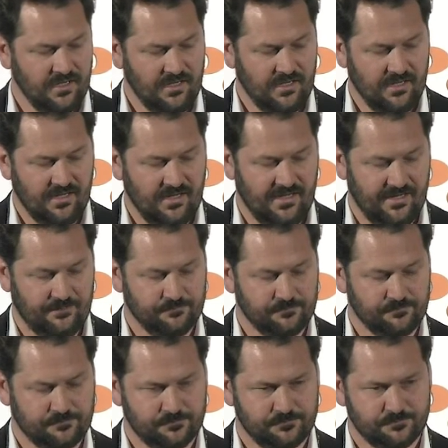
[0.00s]

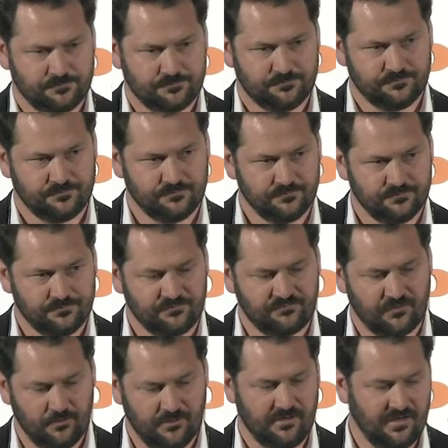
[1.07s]

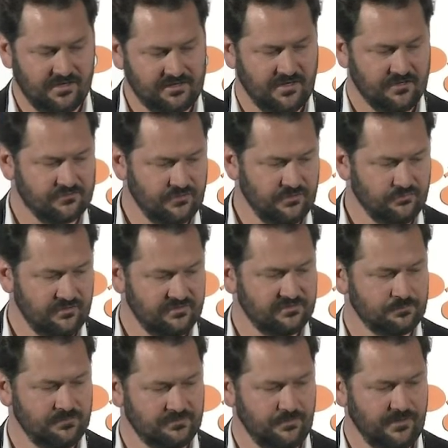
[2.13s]
From a country
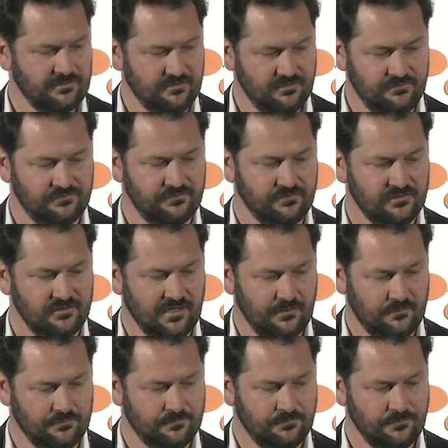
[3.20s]
risk perspective,
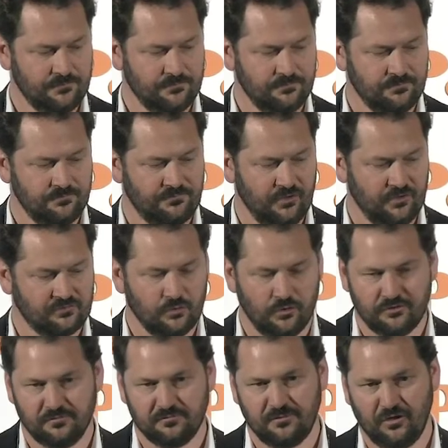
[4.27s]
First
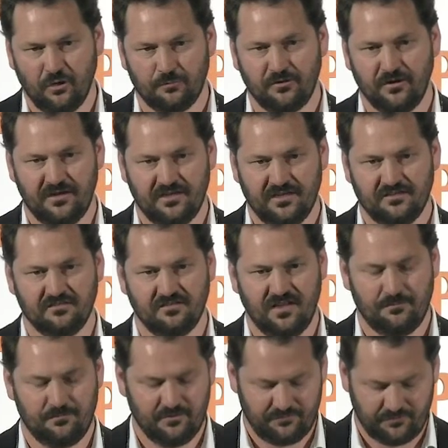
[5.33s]
Quantum's been operating in
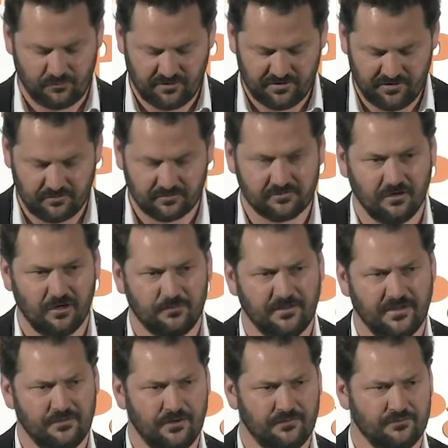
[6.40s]
Zambia for quite a long time
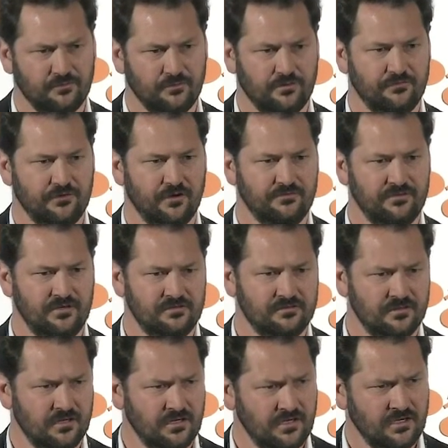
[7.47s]
now, over 25 years,
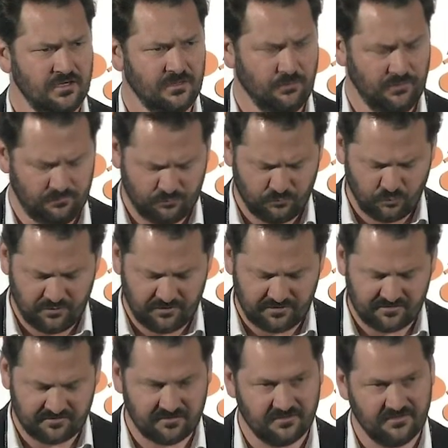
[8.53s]
and we'd really
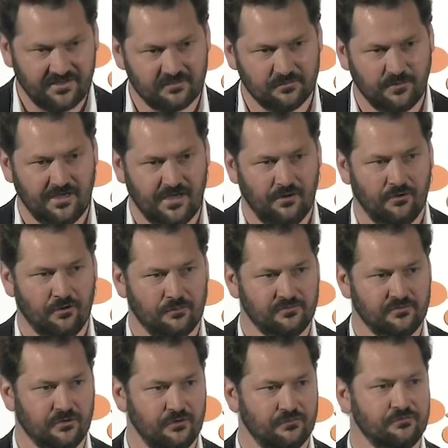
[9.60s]
consider that to be our home
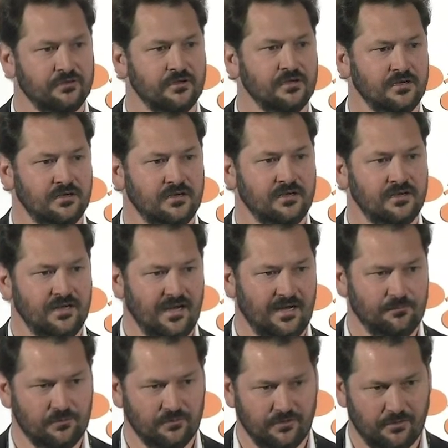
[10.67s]
turf,
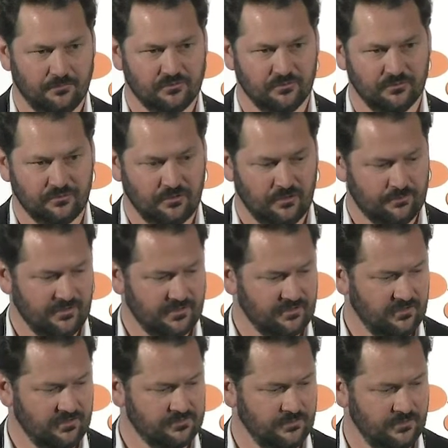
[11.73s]
although I'm sure the Cobra
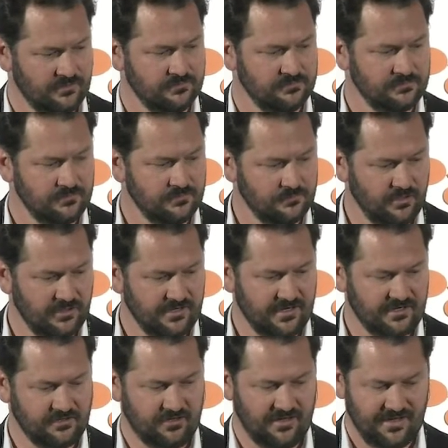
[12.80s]
guys might
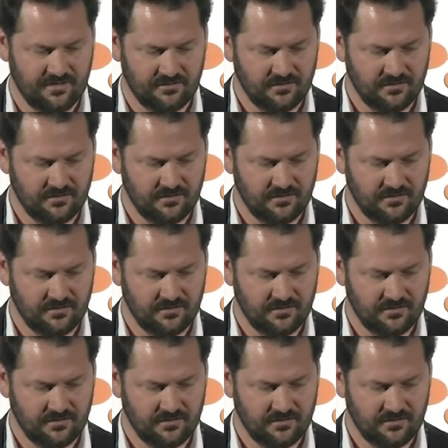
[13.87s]
argue now.